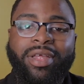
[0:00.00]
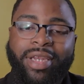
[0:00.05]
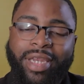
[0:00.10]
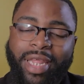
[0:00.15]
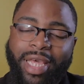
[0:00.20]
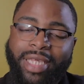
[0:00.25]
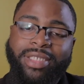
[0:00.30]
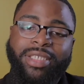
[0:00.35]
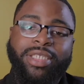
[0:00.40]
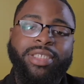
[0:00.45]

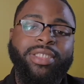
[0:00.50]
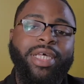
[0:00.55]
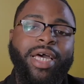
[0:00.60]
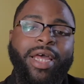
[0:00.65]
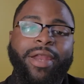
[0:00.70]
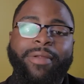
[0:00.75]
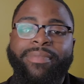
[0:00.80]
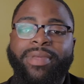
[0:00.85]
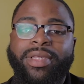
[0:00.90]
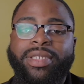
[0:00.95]
That's just how
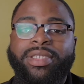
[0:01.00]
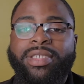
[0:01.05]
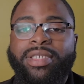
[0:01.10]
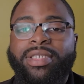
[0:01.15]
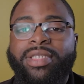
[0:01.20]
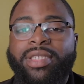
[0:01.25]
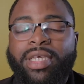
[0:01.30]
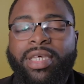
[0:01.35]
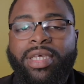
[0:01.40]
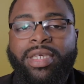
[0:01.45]
the
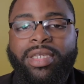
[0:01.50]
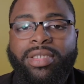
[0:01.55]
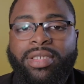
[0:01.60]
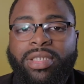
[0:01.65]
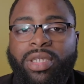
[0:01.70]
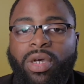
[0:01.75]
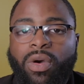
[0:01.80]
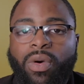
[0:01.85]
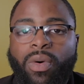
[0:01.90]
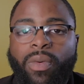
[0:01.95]
business is.
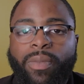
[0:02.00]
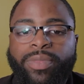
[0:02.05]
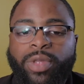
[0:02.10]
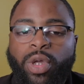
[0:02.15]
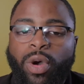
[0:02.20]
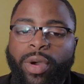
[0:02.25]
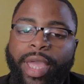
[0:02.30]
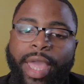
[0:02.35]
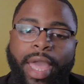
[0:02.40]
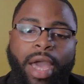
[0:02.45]
So
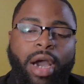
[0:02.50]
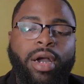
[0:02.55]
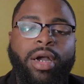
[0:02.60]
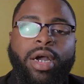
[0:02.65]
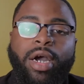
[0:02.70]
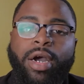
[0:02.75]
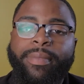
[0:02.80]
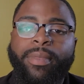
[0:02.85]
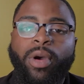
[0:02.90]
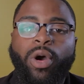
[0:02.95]
don't get hung
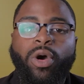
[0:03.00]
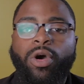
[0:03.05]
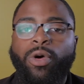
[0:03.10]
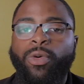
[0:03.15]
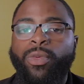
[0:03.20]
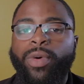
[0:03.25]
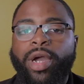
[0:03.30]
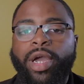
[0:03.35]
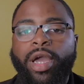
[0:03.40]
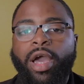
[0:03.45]
up
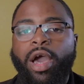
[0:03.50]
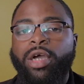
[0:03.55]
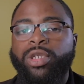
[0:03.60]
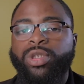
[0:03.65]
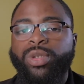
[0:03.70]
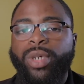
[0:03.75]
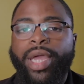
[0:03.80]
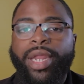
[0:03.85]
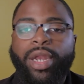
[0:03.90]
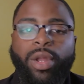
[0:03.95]
on one
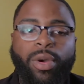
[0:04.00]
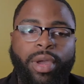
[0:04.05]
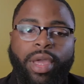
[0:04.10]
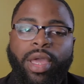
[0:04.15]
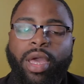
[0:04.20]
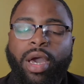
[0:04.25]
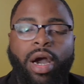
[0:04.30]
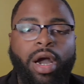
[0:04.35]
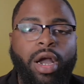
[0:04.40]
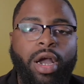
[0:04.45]
contract. Don't
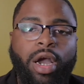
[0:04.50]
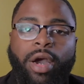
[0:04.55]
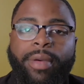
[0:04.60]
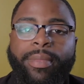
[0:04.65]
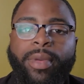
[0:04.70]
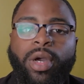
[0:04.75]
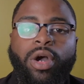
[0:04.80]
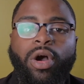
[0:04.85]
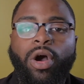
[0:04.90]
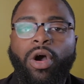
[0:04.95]
get hung up
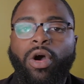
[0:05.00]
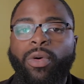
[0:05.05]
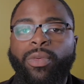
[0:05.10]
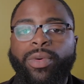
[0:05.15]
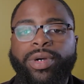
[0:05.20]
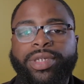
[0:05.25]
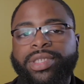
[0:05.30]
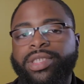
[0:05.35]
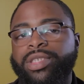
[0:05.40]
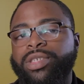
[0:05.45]
on
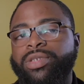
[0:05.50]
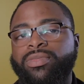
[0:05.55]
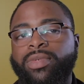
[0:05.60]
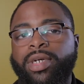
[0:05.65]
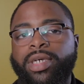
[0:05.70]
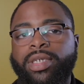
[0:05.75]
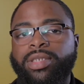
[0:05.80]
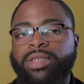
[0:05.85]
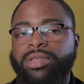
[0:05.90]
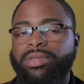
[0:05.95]
one
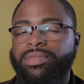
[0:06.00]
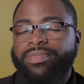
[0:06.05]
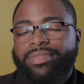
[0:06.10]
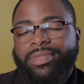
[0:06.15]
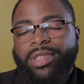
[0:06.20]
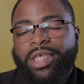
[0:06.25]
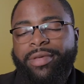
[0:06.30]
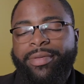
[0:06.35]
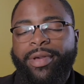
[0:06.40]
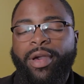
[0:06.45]
situation.
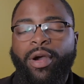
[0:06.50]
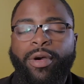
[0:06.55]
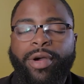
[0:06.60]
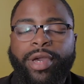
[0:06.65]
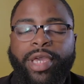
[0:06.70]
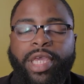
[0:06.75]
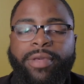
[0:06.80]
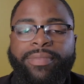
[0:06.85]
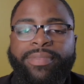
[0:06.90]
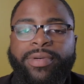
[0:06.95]
Keep
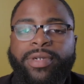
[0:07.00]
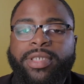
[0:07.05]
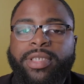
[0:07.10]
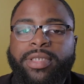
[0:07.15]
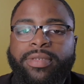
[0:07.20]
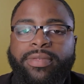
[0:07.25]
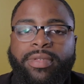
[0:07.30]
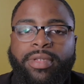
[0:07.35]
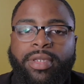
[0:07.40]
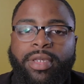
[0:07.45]
going. Keep
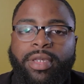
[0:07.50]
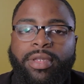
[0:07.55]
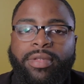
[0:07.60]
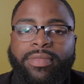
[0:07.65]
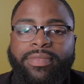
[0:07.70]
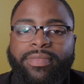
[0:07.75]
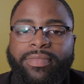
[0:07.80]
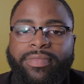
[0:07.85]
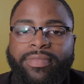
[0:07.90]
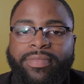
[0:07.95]
pushing.
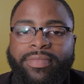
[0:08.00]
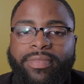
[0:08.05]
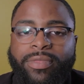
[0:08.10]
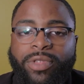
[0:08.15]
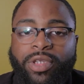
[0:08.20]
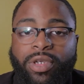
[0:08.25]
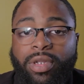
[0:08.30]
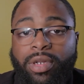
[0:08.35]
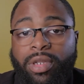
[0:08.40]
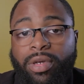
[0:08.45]

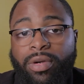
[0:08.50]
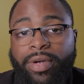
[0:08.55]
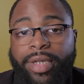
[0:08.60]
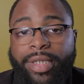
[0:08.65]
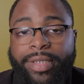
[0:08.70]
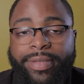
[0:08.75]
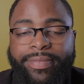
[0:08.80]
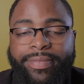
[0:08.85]
You can do it.